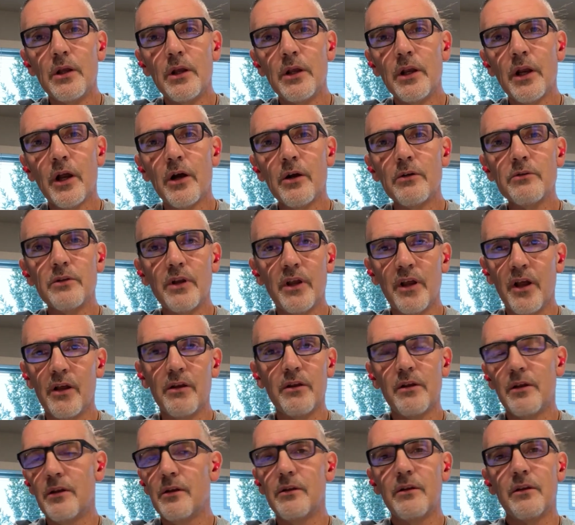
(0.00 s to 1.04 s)

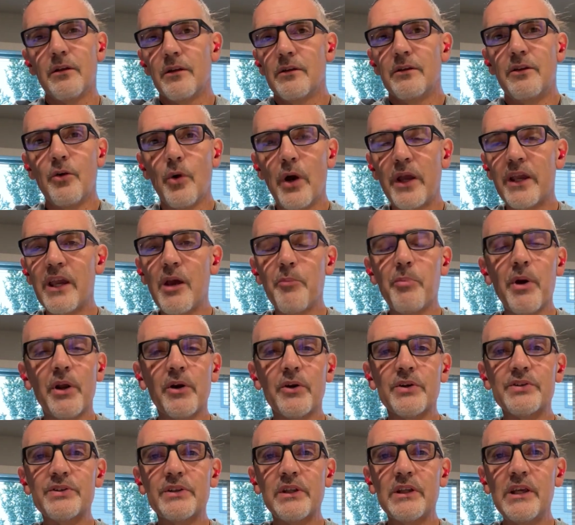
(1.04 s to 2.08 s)
Do I get
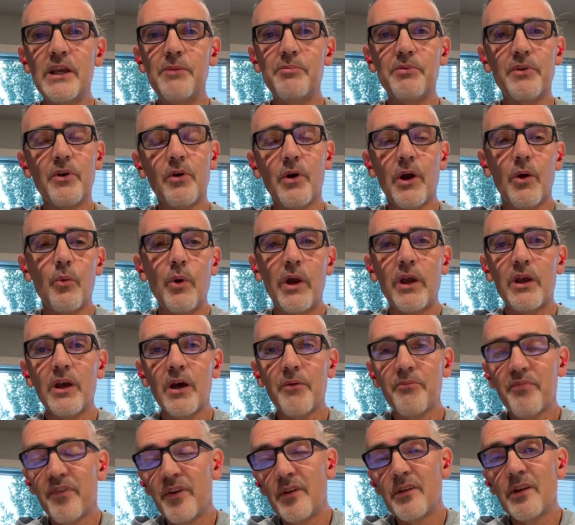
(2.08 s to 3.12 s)
better sleep? Do I wake
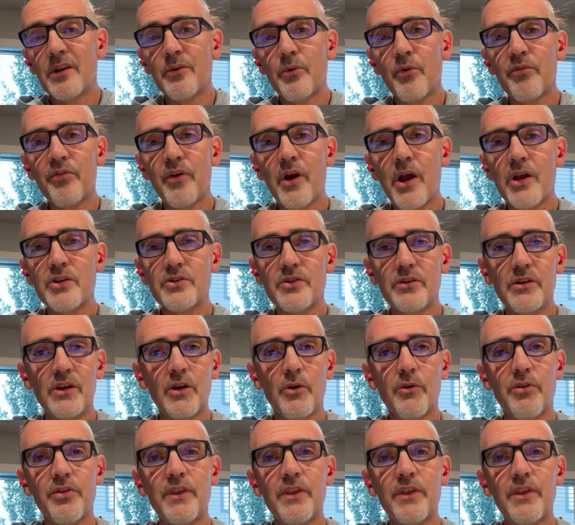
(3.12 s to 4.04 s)
up feeling refreshed?